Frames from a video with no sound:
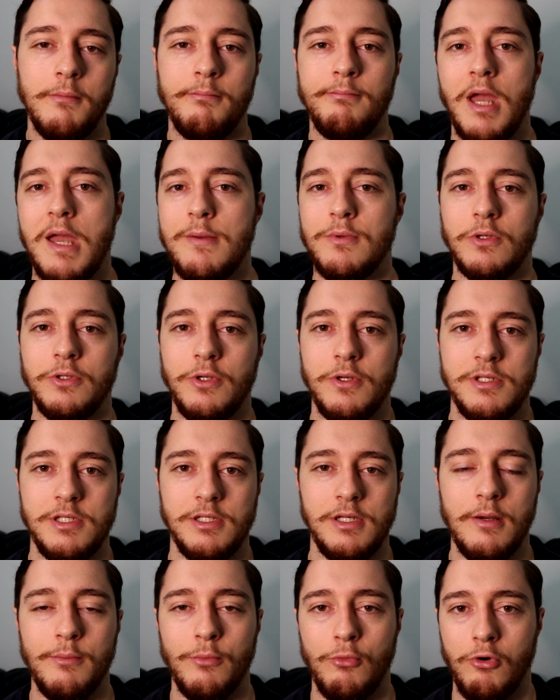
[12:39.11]
Maybe you're
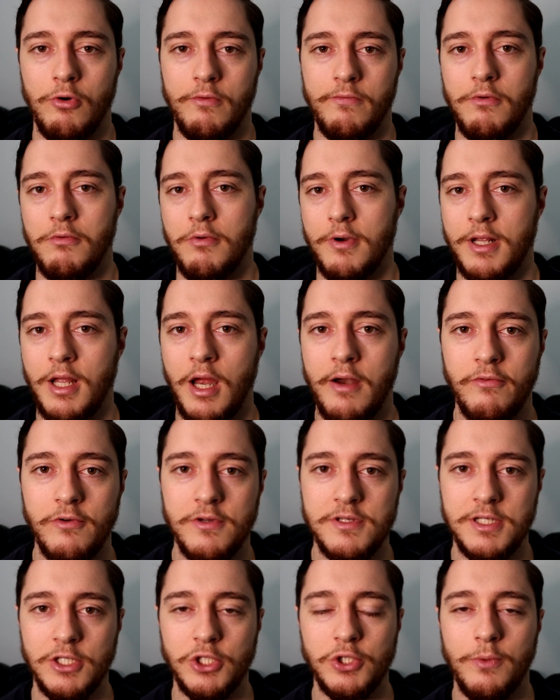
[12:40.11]
using it more of a
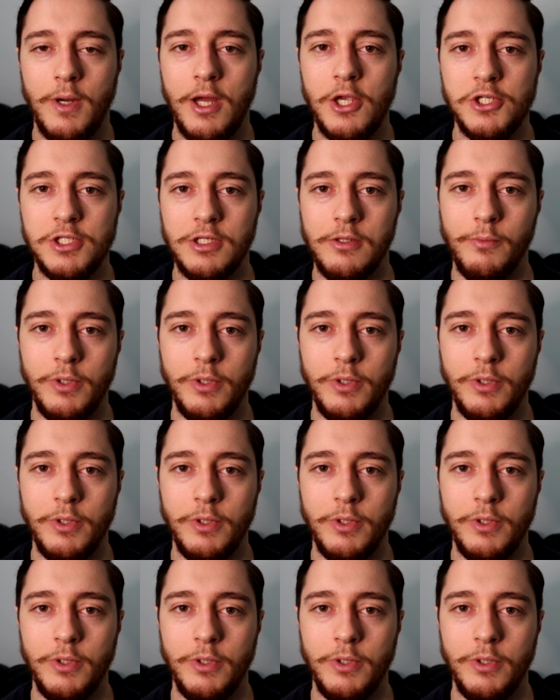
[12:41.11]
recovery situation,